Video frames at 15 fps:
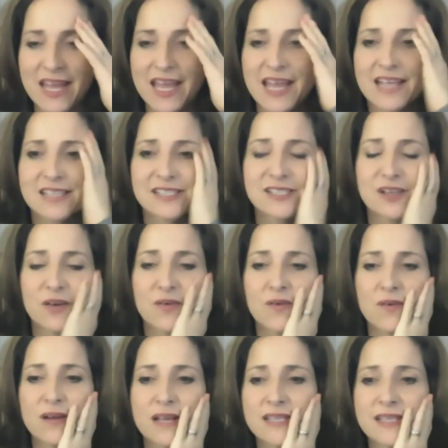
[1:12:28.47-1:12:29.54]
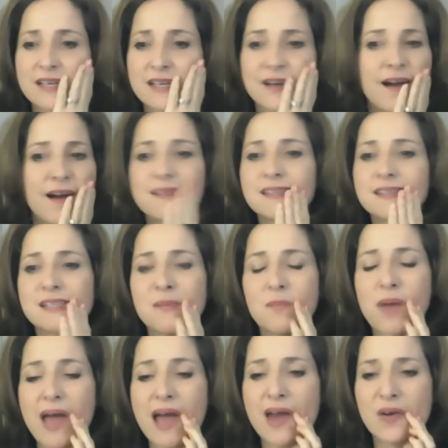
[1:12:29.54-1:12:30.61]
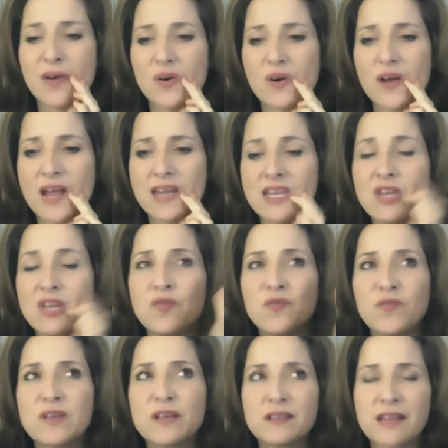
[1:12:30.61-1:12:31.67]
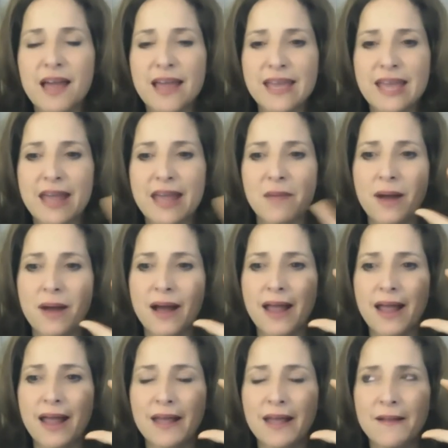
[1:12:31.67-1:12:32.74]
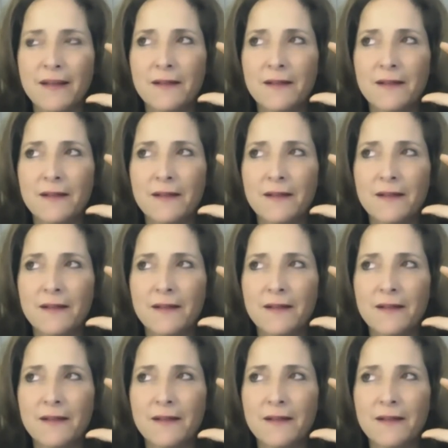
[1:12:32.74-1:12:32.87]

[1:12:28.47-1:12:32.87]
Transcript: So it's a constant battle, and you feel like, am I